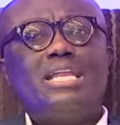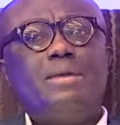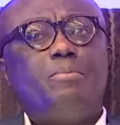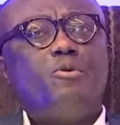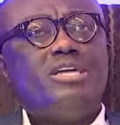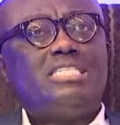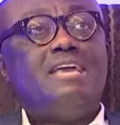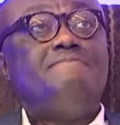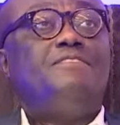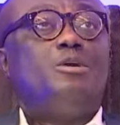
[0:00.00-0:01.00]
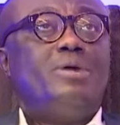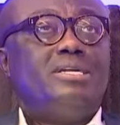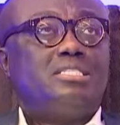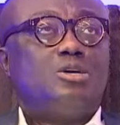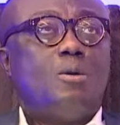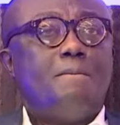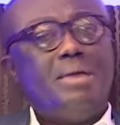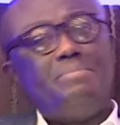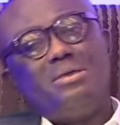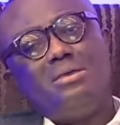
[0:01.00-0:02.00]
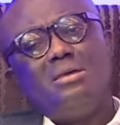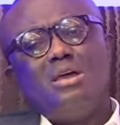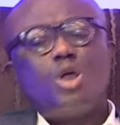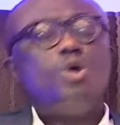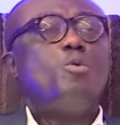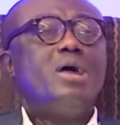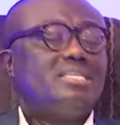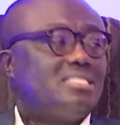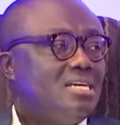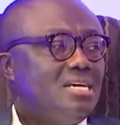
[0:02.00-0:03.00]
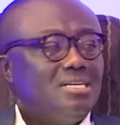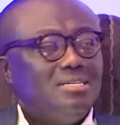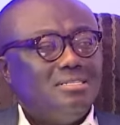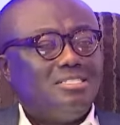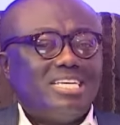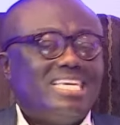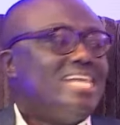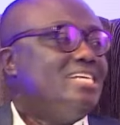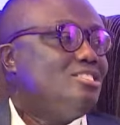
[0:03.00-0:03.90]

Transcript: at any point influenced or maybe coerced to get